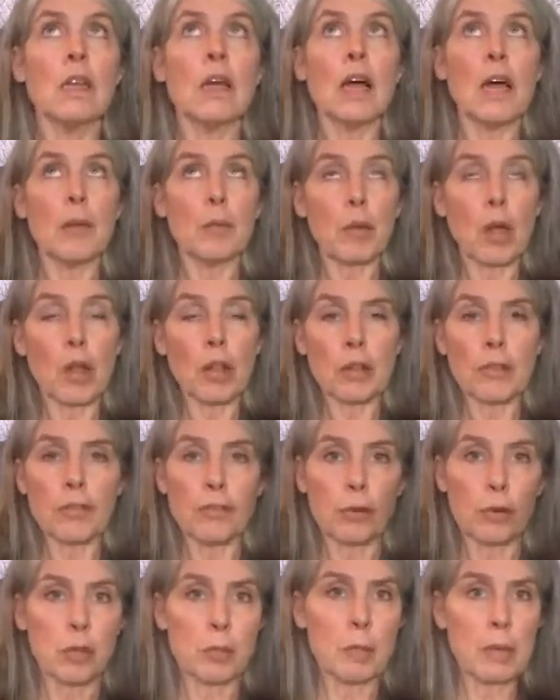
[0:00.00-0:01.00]
I'm calling
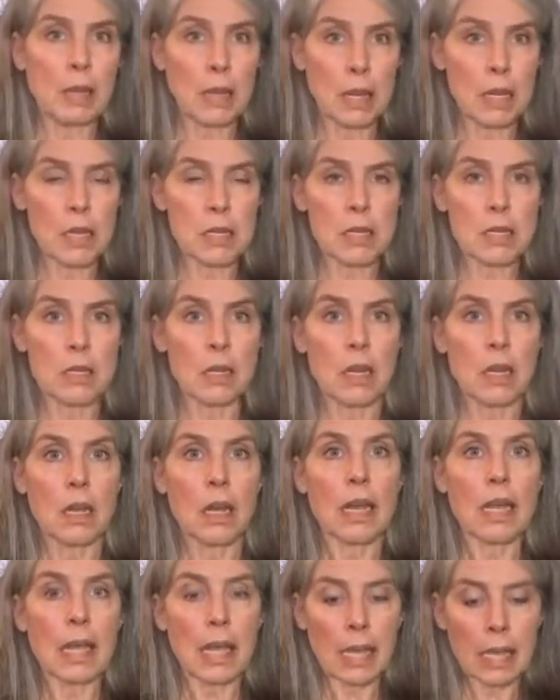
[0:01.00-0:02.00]
forth my light.
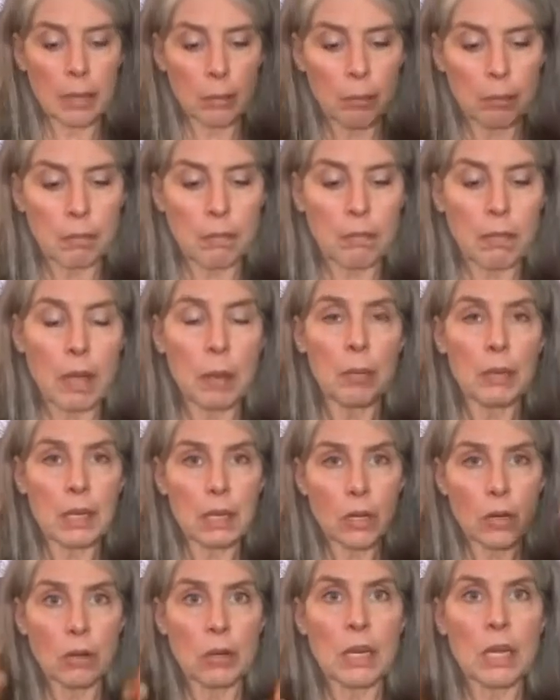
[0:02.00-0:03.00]
I'm
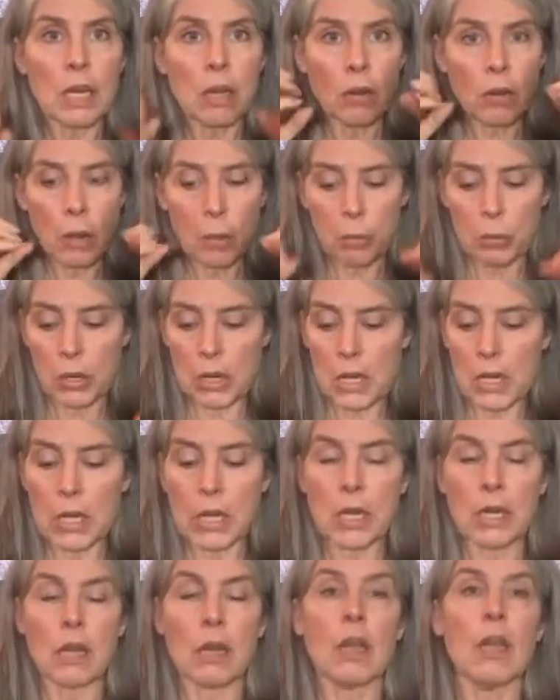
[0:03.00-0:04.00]
here now, I'm bringing it
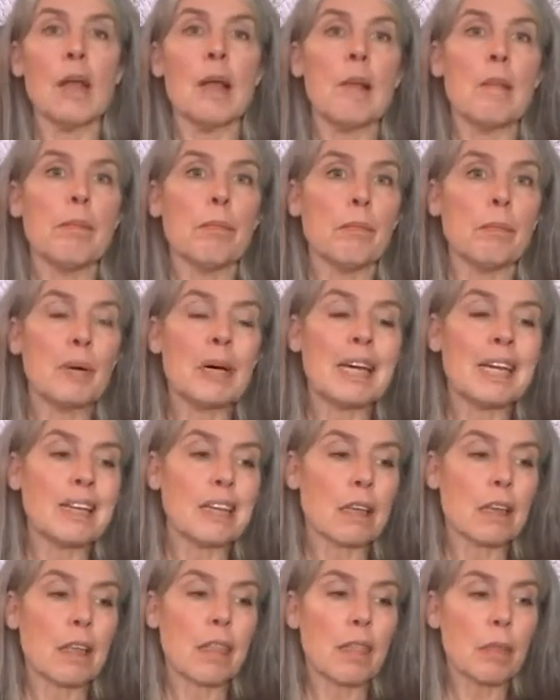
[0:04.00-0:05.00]
in.
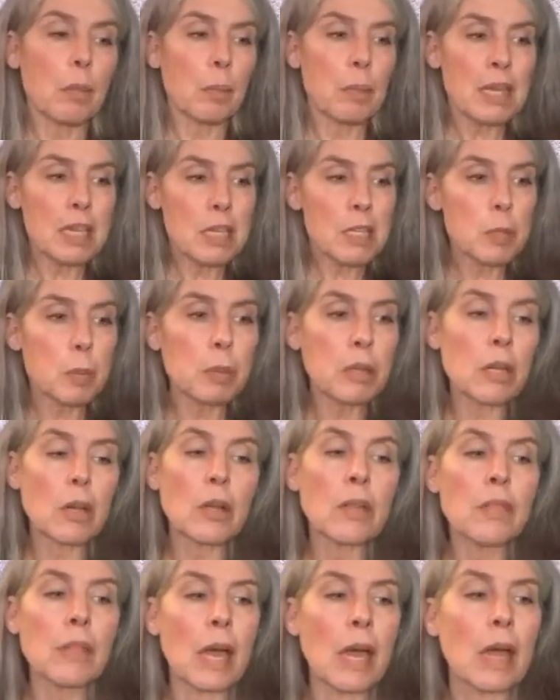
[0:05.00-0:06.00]
But the piece
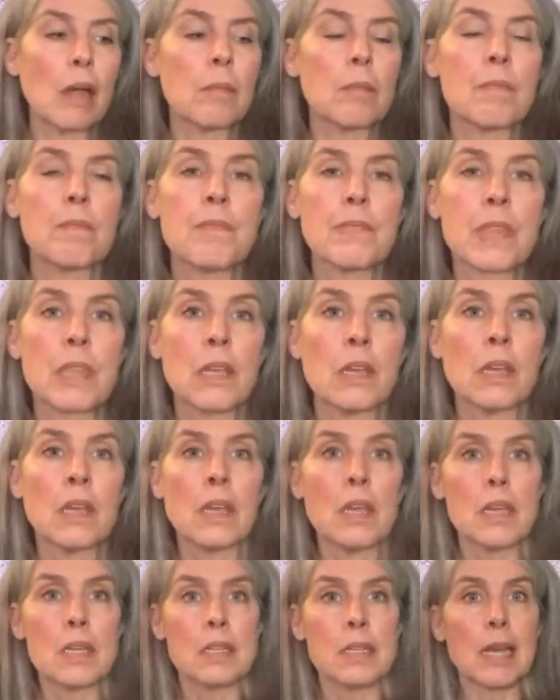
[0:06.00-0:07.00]
beyond that
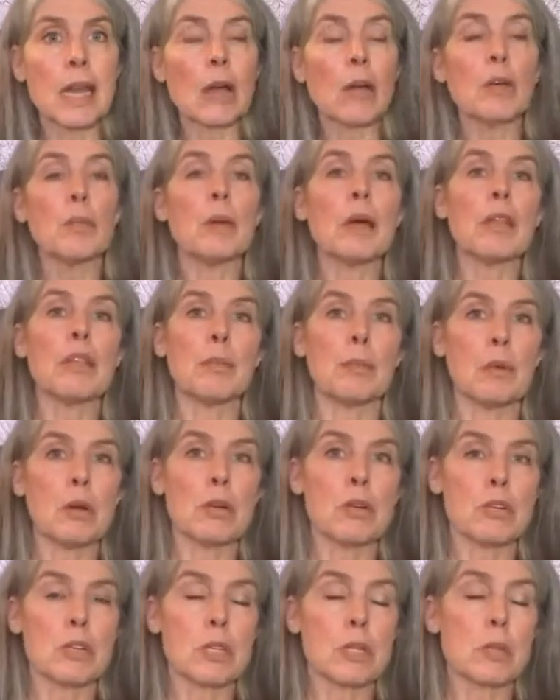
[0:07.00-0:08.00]
is now about the
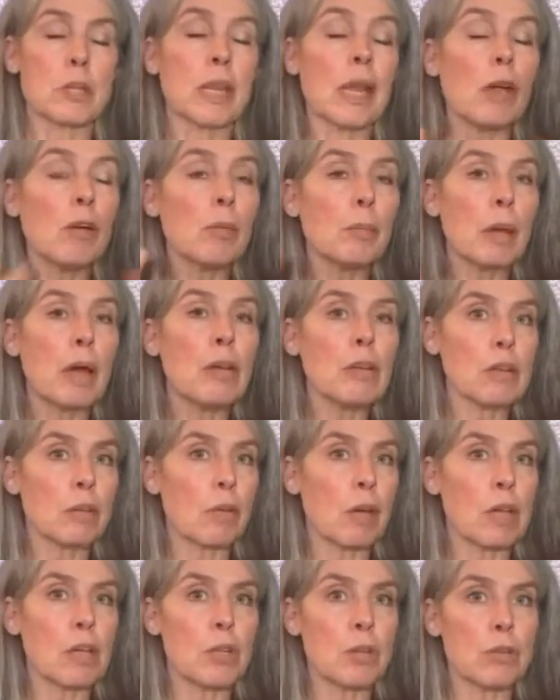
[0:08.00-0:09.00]
merge. It's now about
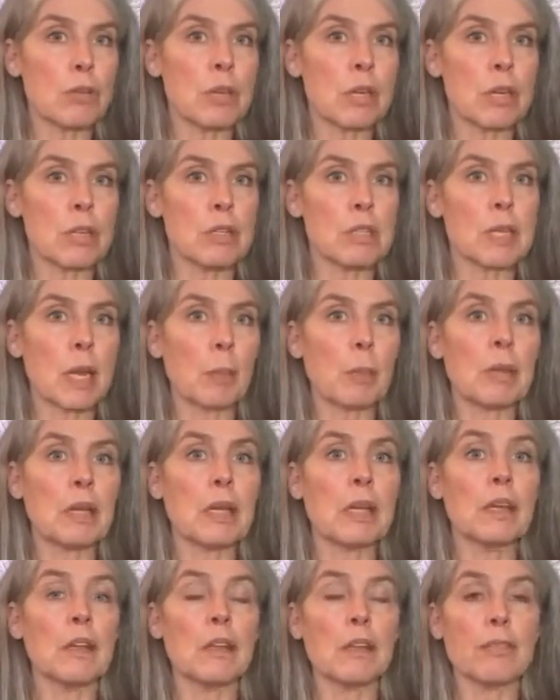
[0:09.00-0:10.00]
divine union and stepping
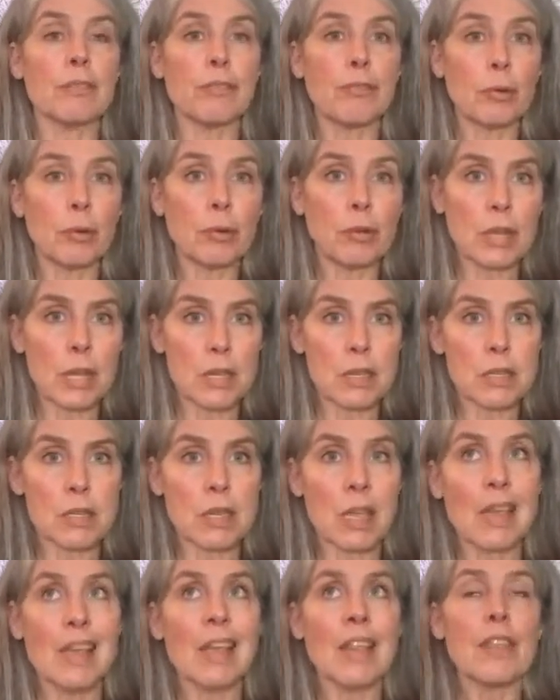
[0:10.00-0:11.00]
into the fullness
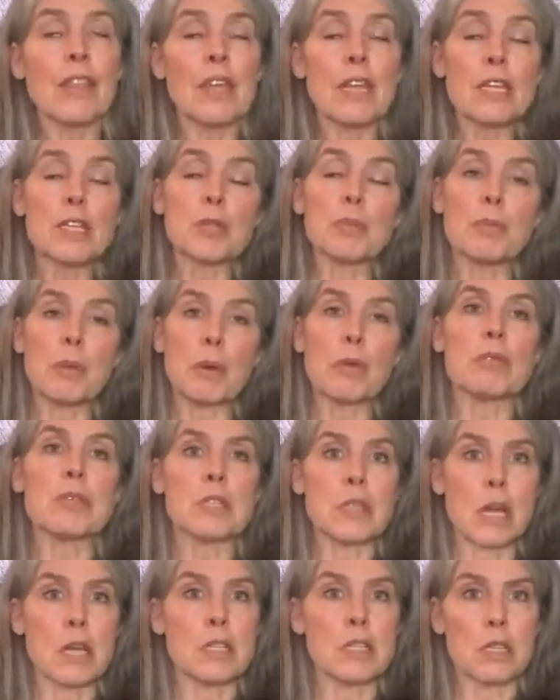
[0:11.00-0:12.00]
that is both
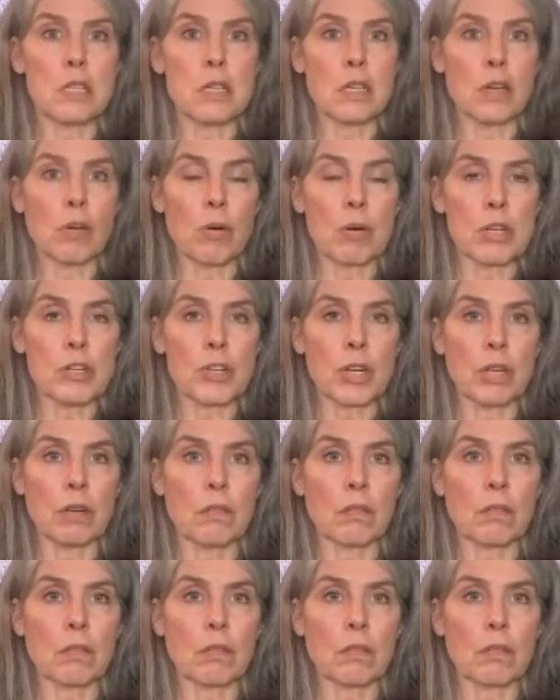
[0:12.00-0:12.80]
sides of the equation.